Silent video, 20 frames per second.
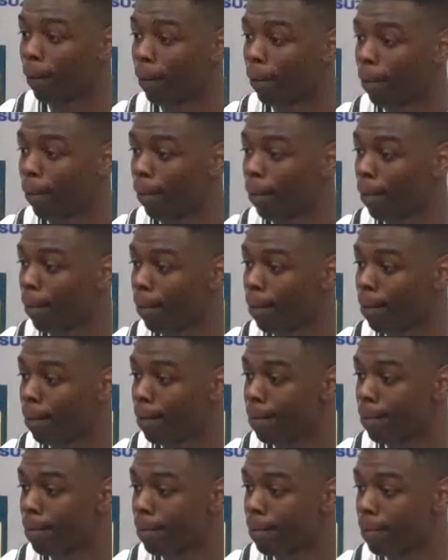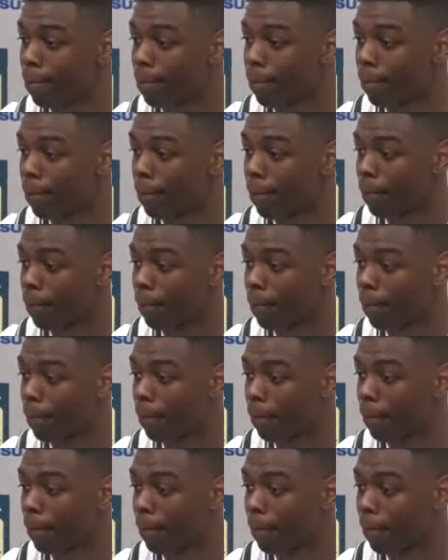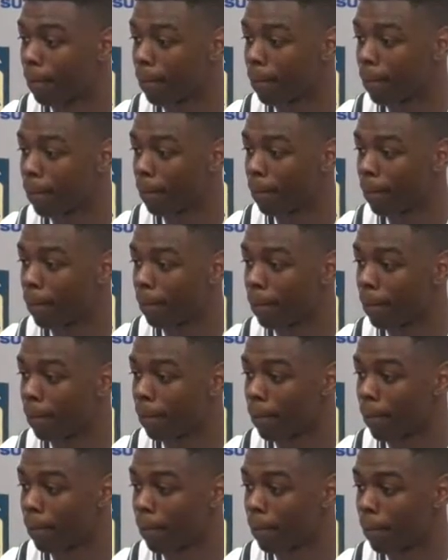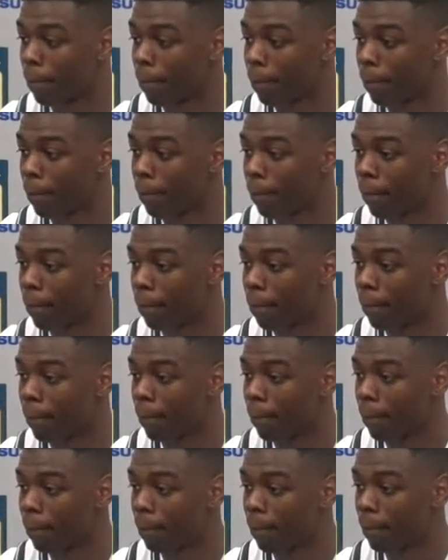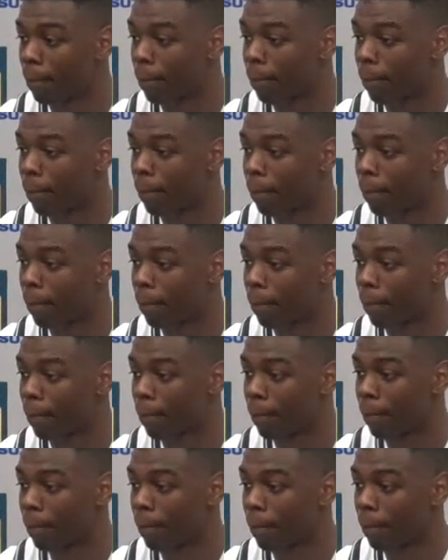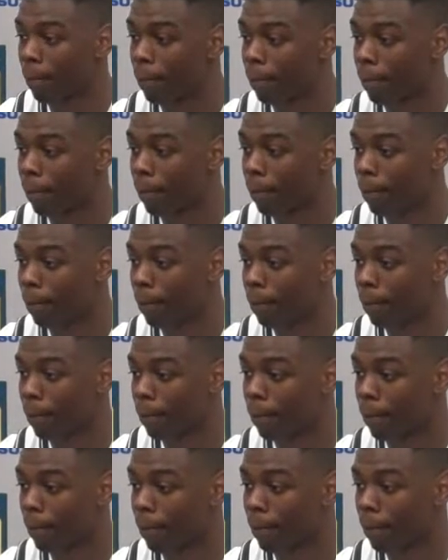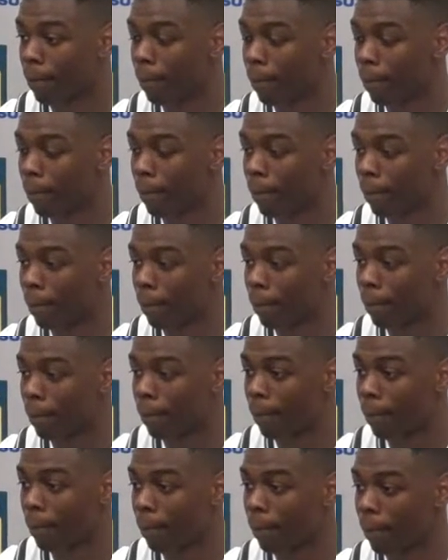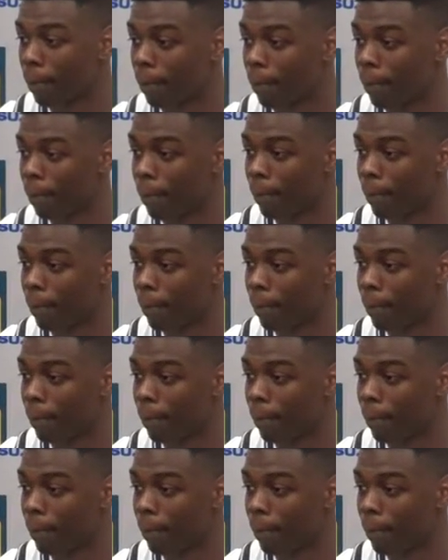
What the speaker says: No words are spoken by the person on screen.